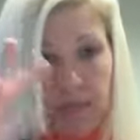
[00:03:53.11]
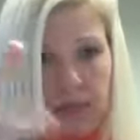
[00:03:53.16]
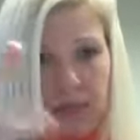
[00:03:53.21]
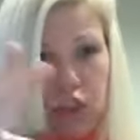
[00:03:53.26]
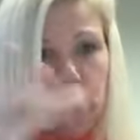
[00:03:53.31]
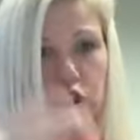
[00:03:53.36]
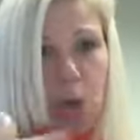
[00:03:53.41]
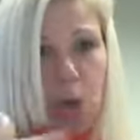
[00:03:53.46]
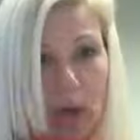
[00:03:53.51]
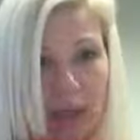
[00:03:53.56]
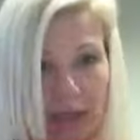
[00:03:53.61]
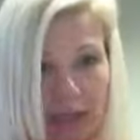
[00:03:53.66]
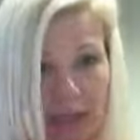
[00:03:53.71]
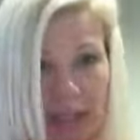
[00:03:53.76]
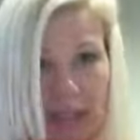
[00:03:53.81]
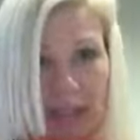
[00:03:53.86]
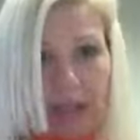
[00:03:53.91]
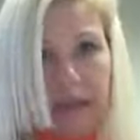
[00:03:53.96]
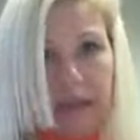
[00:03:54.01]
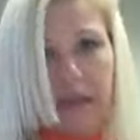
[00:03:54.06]

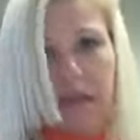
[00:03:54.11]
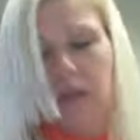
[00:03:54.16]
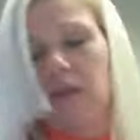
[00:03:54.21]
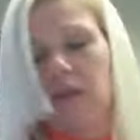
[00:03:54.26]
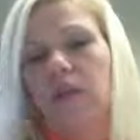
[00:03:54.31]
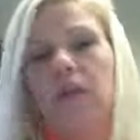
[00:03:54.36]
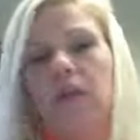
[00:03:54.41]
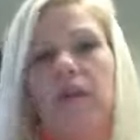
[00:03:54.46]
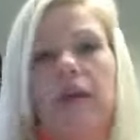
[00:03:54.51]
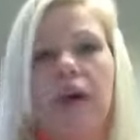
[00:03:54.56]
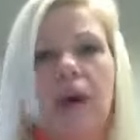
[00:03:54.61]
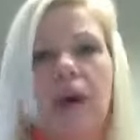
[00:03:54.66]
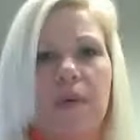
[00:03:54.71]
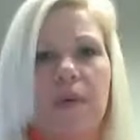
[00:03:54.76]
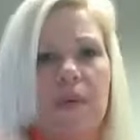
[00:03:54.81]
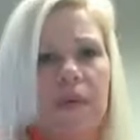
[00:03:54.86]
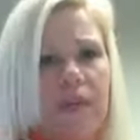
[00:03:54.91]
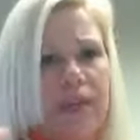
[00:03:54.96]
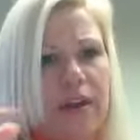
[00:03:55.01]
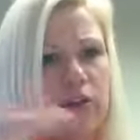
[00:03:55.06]
Shortly. I'll
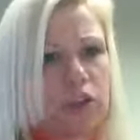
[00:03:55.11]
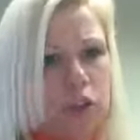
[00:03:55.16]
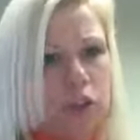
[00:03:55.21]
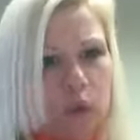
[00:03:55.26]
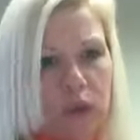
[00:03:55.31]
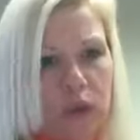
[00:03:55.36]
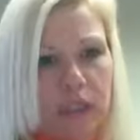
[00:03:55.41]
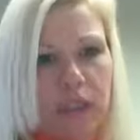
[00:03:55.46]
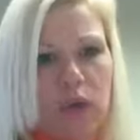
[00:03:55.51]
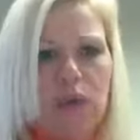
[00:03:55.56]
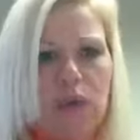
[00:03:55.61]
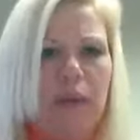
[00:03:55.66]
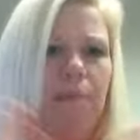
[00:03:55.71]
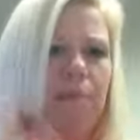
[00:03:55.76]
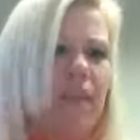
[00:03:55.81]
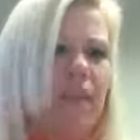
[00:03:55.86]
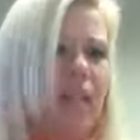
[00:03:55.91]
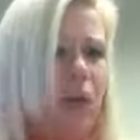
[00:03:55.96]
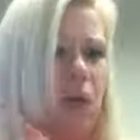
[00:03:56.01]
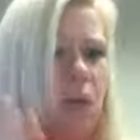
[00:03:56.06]
be over there shortly, or the
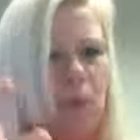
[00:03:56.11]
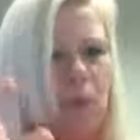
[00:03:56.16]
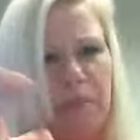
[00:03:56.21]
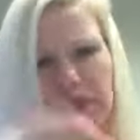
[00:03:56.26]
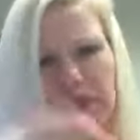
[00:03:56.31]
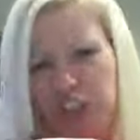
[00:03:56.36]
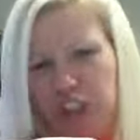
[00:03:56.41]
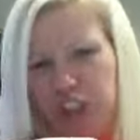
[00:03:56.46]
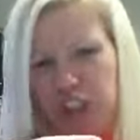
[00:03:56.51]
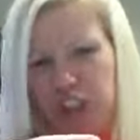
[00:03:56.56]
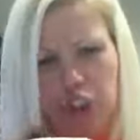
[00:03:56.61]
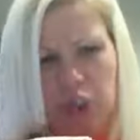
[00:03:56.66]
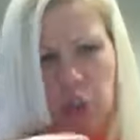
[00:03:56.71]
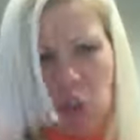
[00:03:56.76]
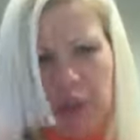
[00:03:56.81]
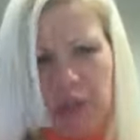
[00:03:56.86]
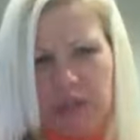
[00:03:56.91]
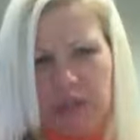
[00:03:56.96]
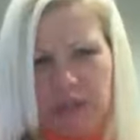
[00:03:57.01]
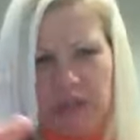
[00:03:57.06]
meeting will be just
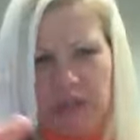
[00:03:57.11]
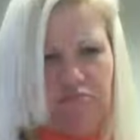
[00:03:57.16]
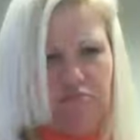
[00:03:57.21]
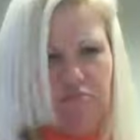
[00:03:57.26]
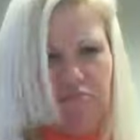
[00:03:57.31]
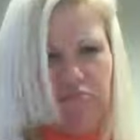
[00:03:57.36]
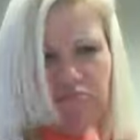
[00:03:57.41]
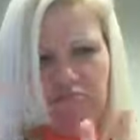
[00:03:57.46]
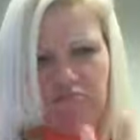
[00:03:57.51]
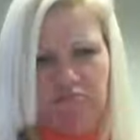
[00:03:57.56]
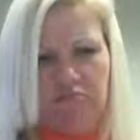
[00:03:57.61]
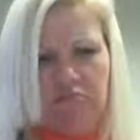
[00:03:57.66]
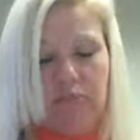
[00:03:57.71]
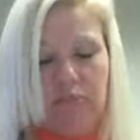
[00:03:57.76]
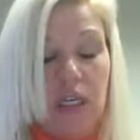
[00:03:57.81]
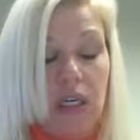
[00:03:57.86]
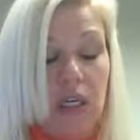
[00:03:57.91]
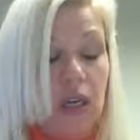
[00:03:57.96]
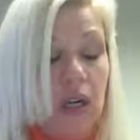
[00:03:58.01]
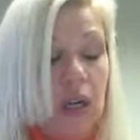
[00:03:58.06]
short.
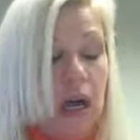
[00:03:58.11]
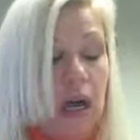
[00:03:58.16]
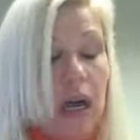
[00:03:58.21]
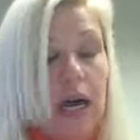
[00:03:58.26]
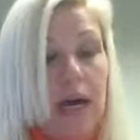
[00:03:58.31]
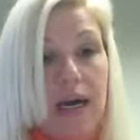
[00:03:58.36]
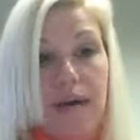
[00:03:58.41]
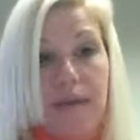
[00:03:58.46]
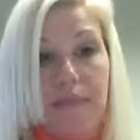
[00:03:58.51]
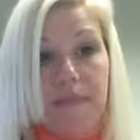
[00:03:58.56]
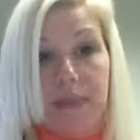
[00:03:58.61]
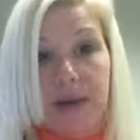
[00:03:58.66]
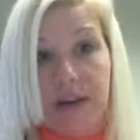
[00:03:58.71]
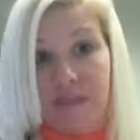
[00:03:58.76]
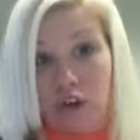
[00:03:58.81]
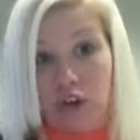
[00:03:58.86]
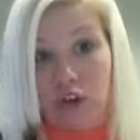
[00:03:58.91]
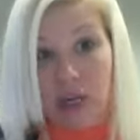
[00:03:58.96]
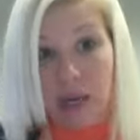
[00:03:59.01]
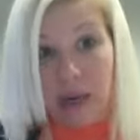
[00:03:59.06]
But if
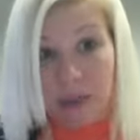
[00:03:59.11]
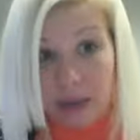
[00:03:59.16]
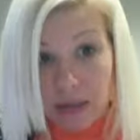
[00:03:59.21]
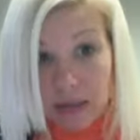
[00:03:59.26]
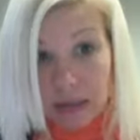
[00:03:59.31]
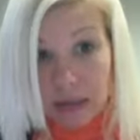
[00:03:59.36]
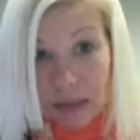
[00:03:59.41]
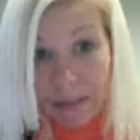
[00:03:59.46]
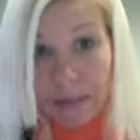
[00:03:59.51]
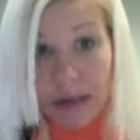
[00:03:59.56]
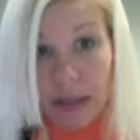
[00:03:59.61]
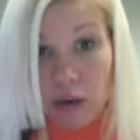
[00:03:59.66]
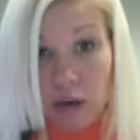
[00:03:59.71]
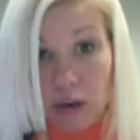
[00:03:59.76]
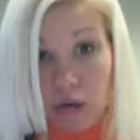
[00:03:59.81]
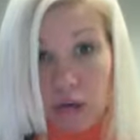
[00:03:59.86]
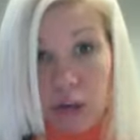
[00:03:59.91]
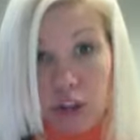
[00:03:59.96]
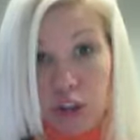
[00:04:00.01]
you're talking about somebody who's